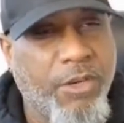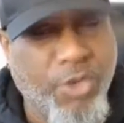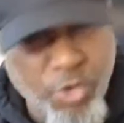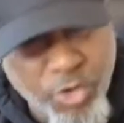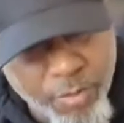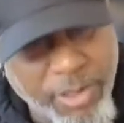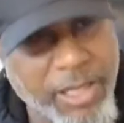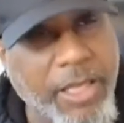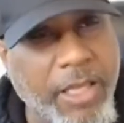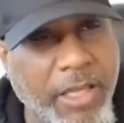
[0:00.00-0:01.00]
do you
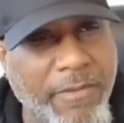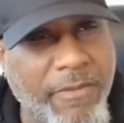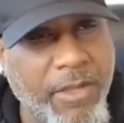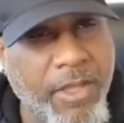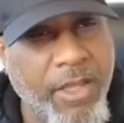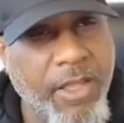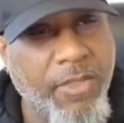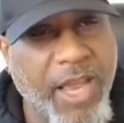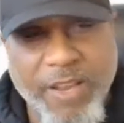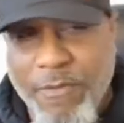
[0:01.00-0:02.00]
believe
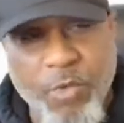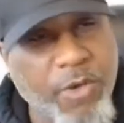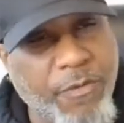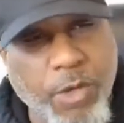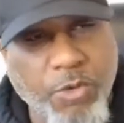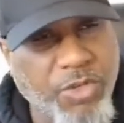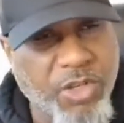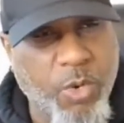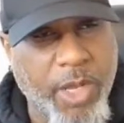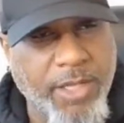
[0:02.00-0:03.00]
that if you refuse to
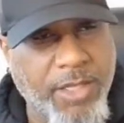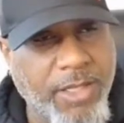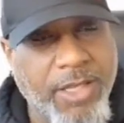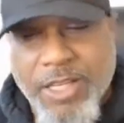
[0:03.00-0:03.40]
quit,